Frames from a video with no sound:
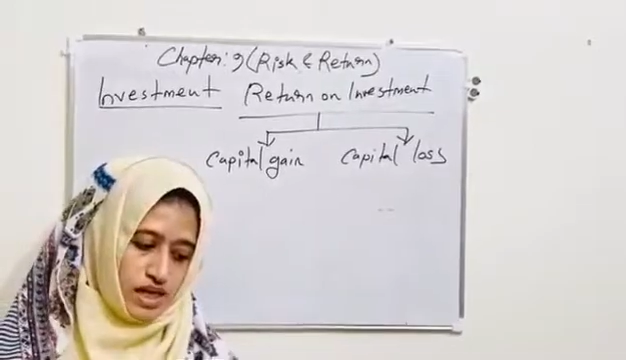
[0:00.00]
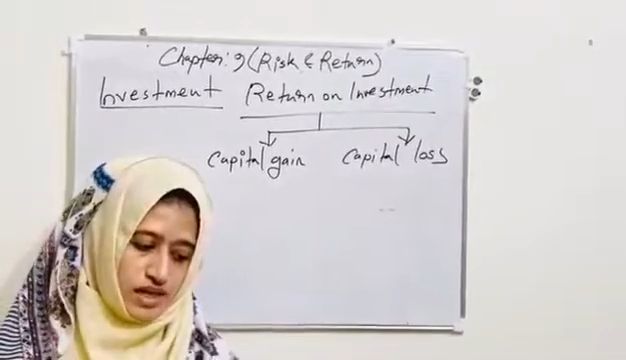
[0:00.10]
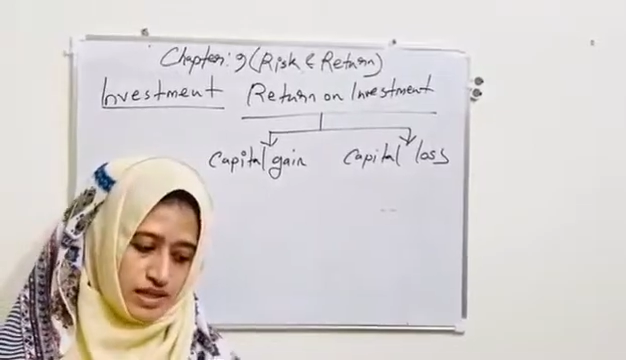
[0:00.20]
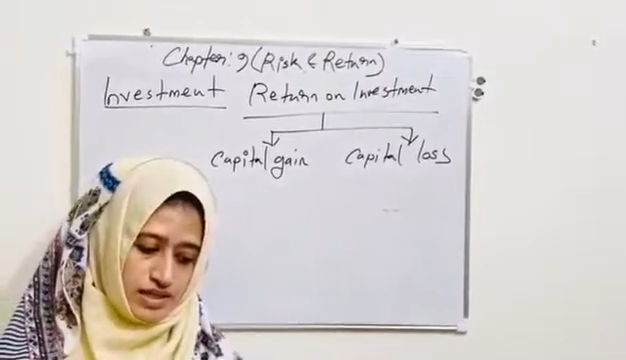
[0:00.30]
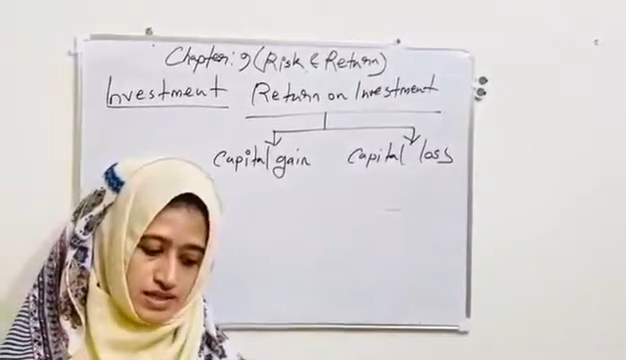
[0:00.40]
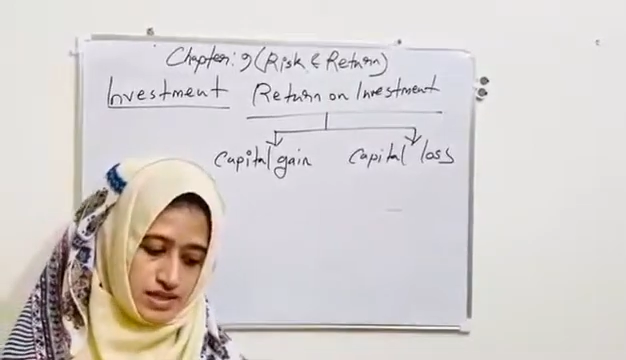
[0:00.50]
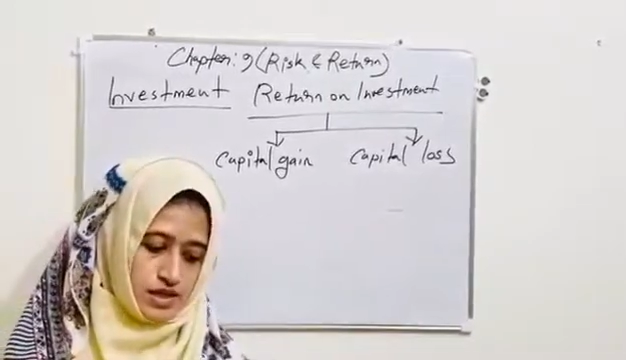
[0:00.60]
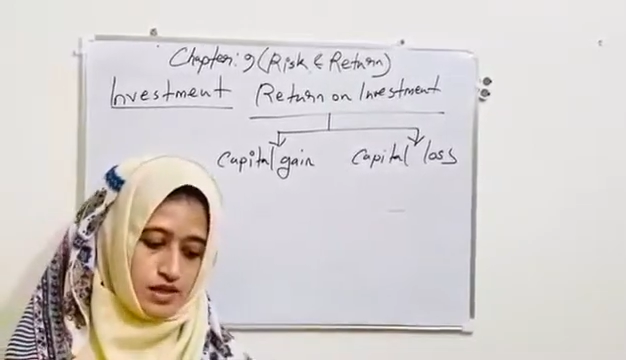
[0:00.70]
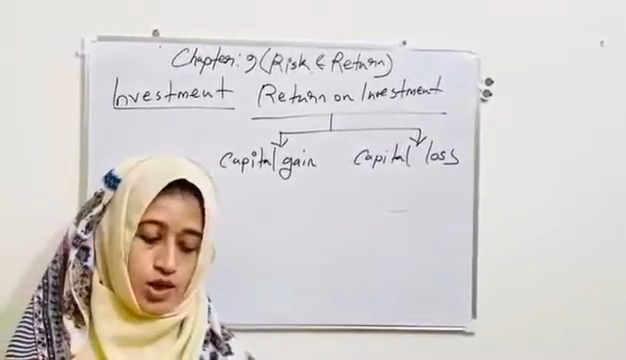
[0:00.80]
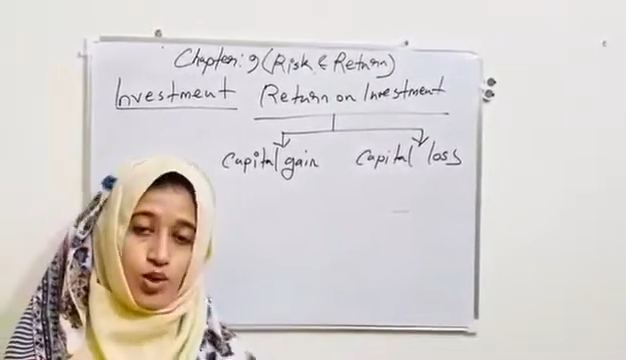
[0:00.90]
an
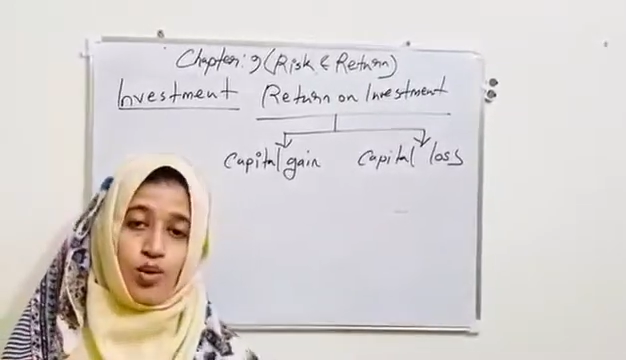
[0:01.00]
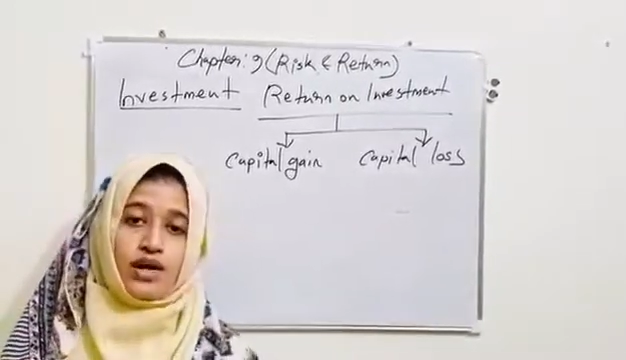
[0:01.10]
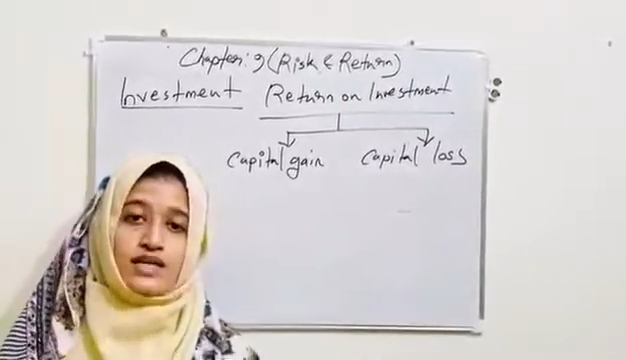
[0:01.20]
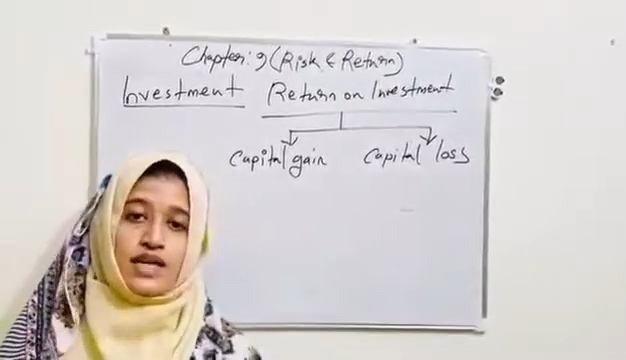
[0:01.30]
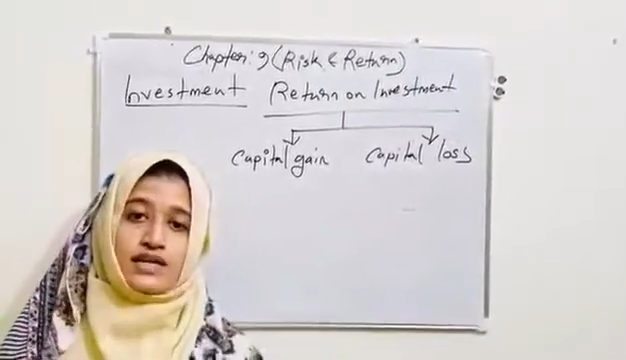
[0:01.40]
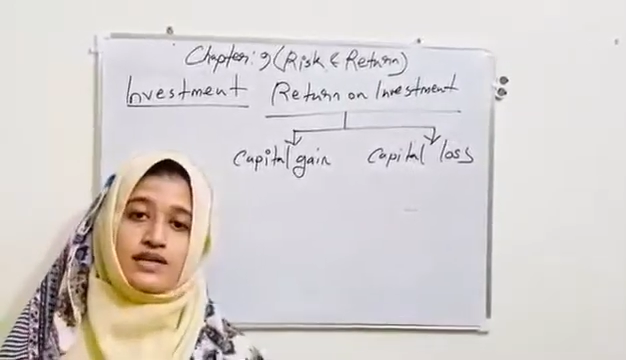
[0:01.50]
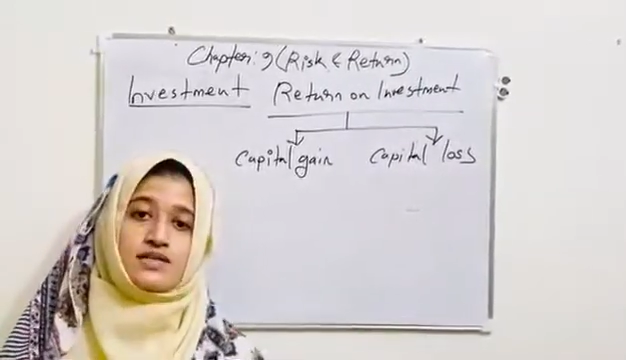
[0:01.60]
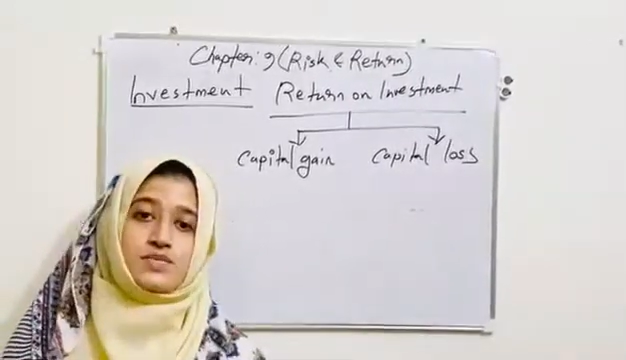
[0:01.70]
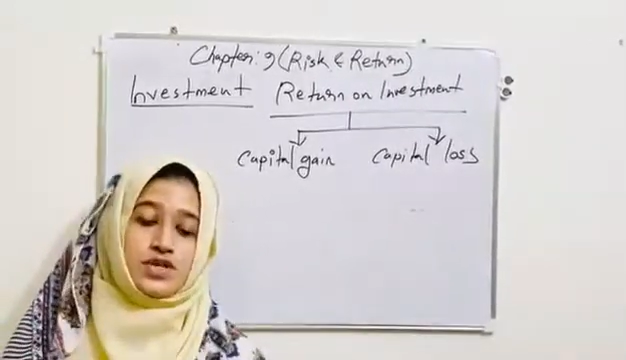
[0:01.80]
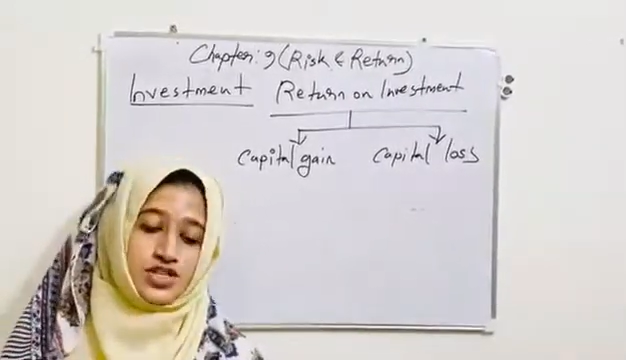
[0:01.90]
asset lower than
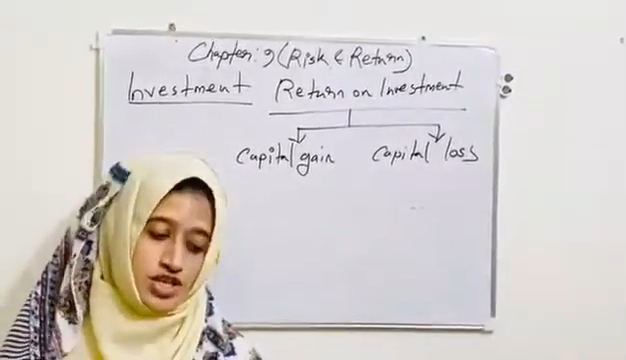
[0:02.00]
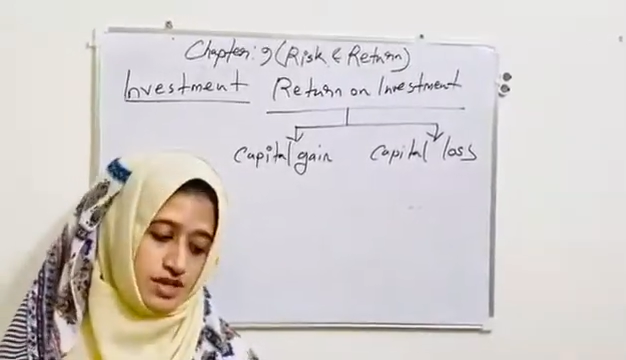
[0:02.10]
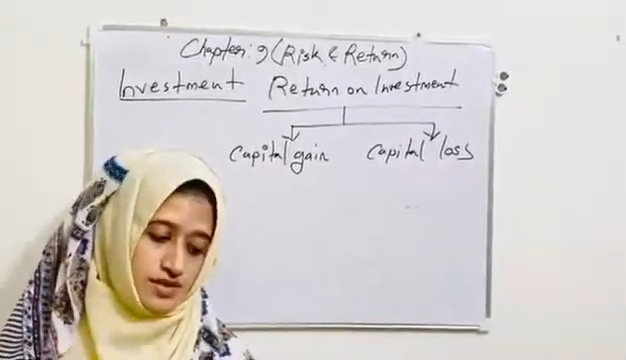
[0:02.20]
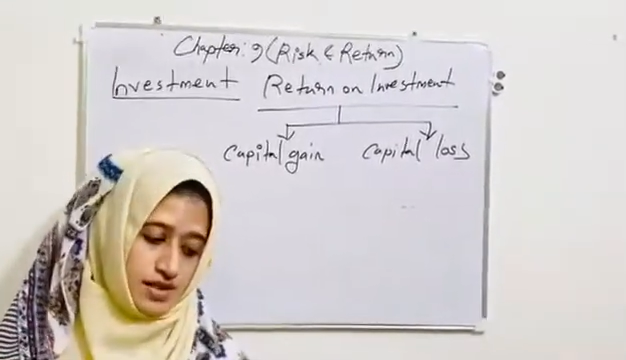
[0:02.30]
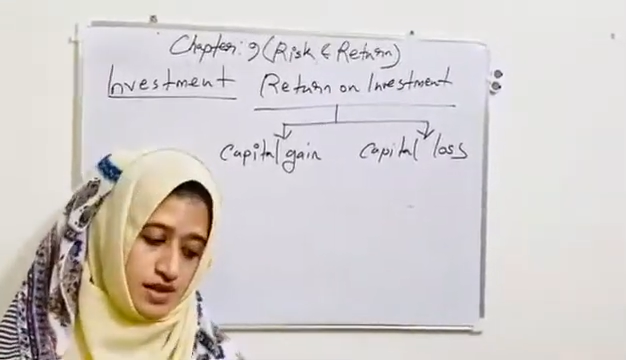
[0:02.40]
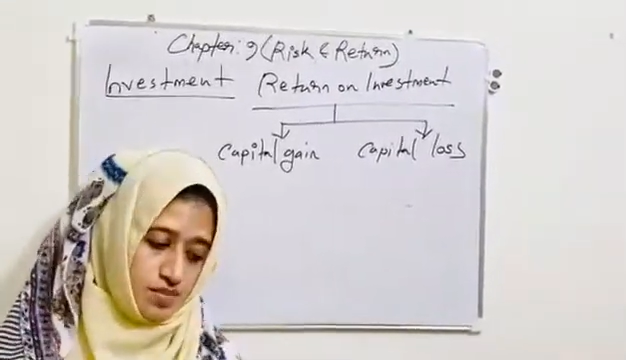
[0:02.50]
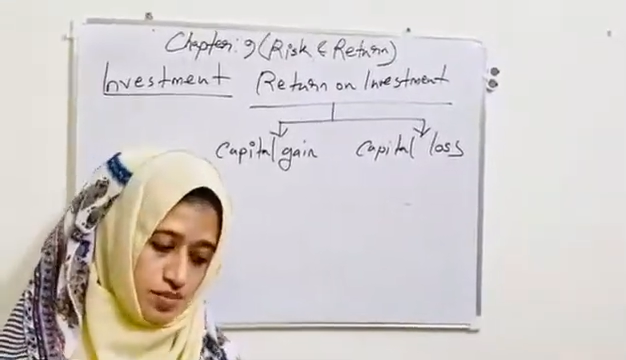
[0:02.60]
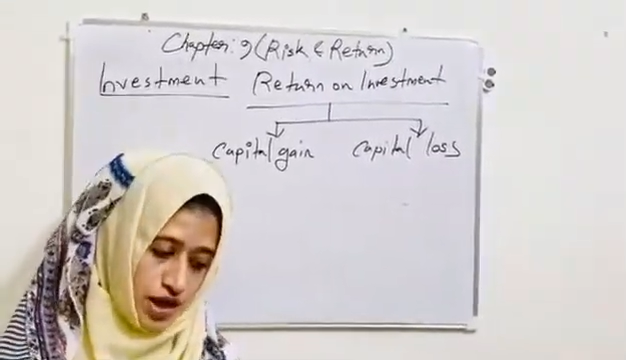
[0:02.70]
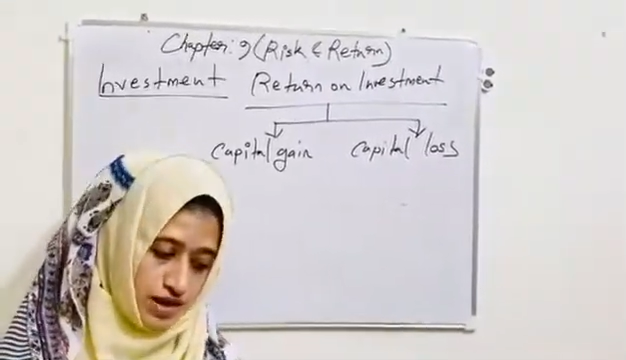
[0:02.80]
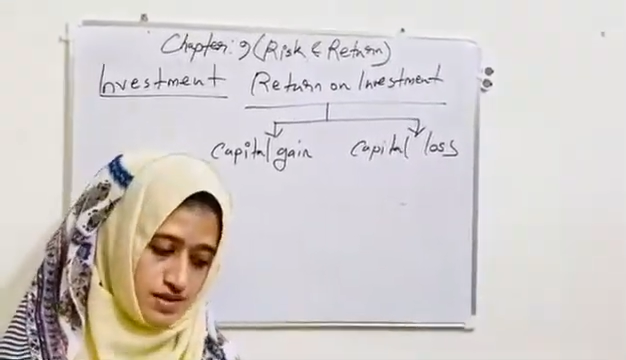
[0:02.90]
its purchasing
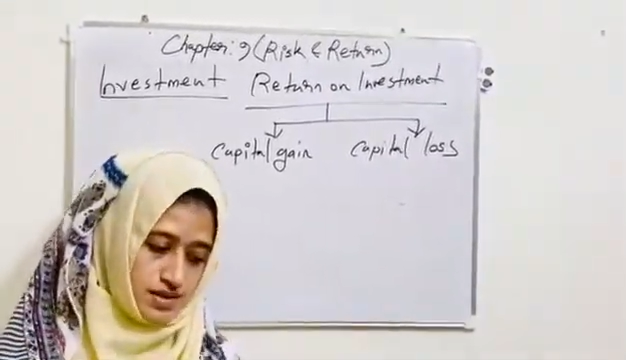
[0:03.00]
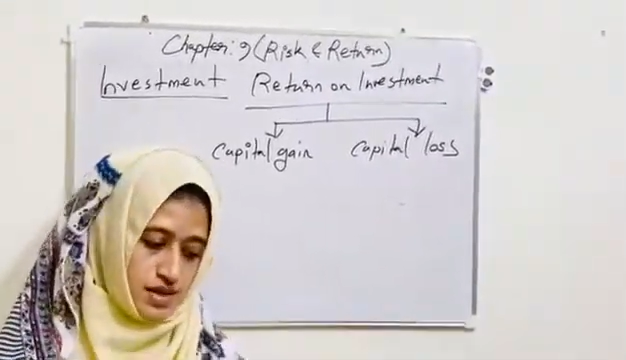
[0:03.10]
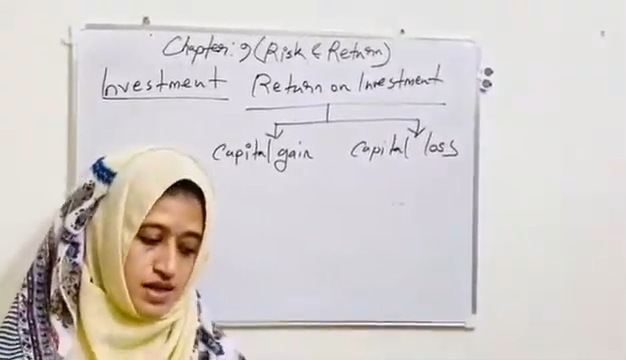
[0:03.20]
price,